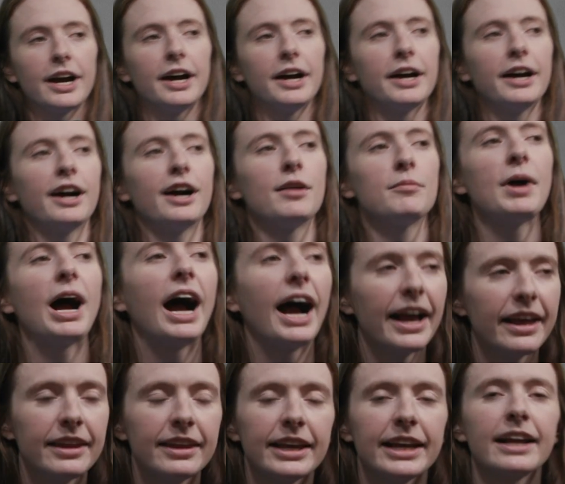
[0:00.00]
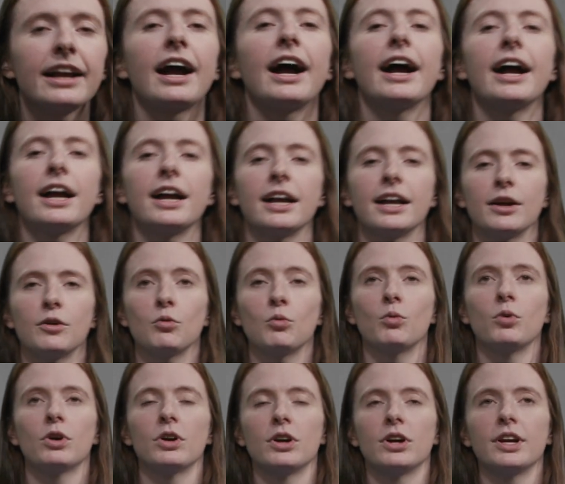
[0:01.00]
I think I
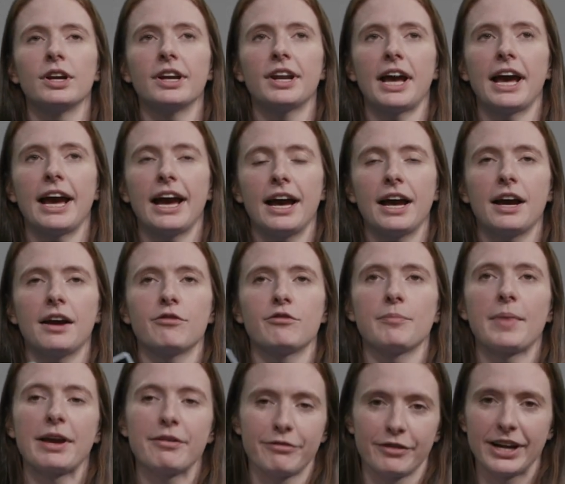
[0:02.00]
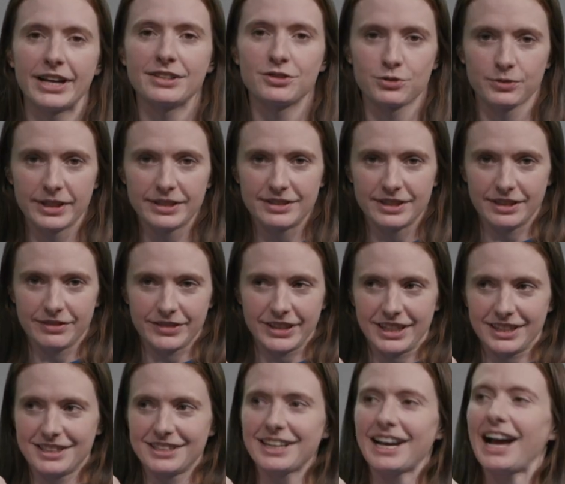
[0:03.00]
would have my friends receive it.